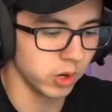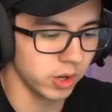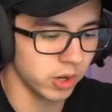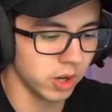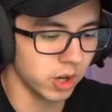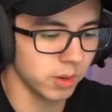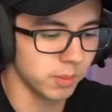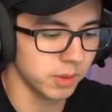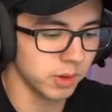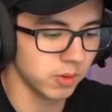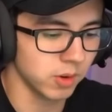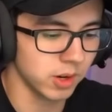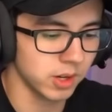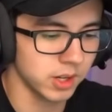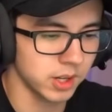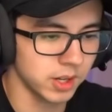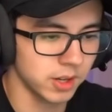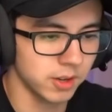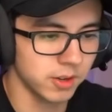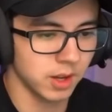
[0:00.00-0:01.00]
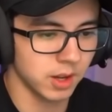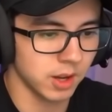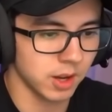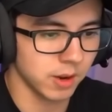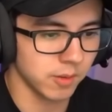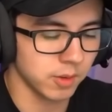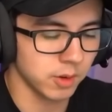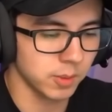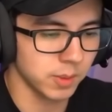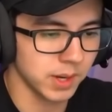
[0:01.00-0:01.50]
on me right now,
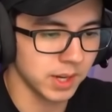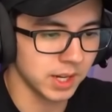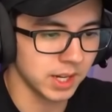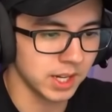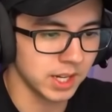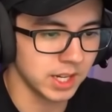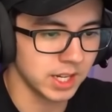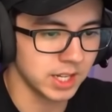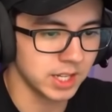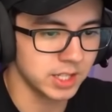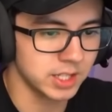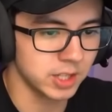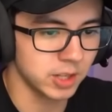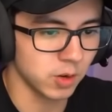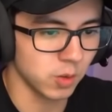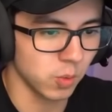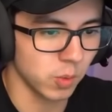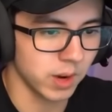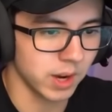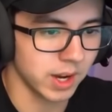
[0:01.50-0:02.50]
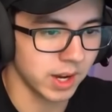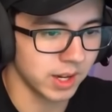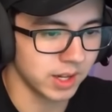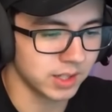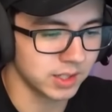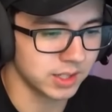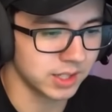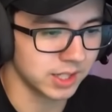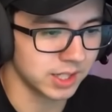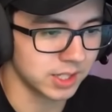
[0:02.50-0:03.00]
I'm going to make an easier way
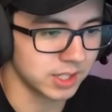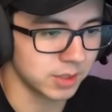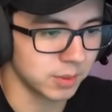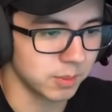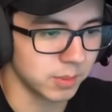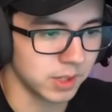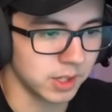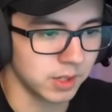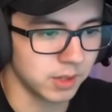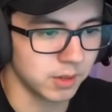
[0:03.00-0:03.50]
to get to mid